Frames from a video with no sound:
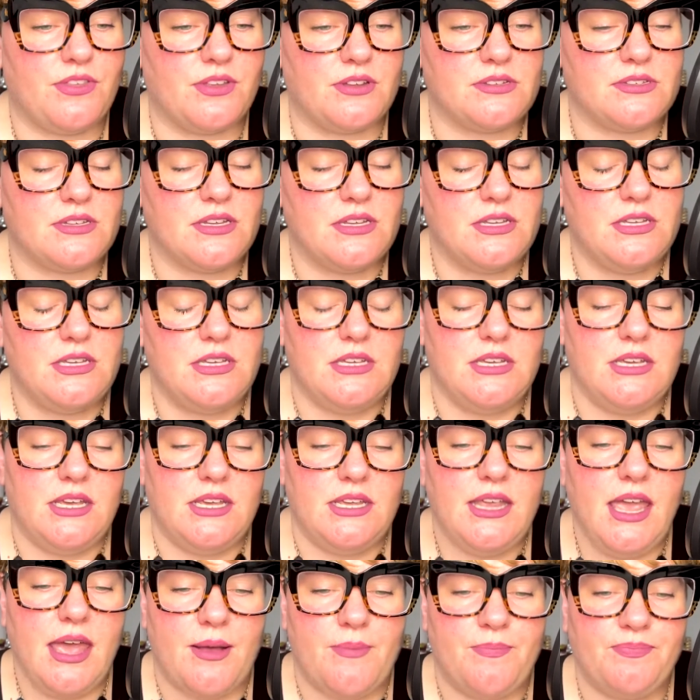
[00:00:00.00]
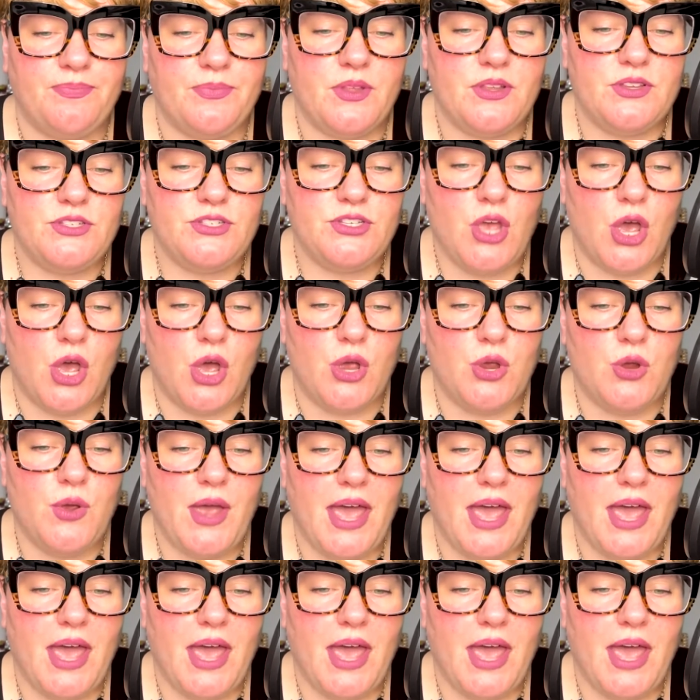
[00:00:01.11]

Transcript: And yeah, so,